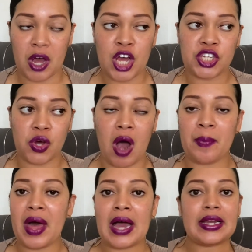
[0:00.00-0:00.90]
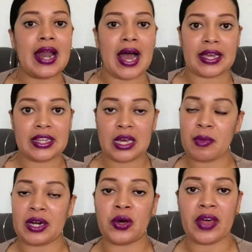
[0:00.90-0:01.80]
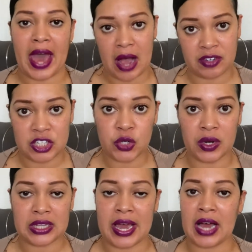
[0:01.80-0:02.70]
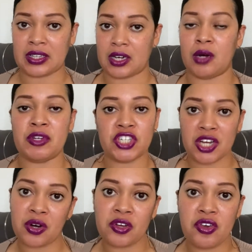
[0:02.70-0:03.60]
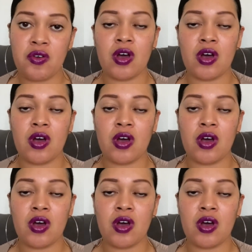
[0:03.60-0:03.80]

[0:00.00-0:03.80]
So I'm not knocking them. I know they have to do it. They have to come and check on you and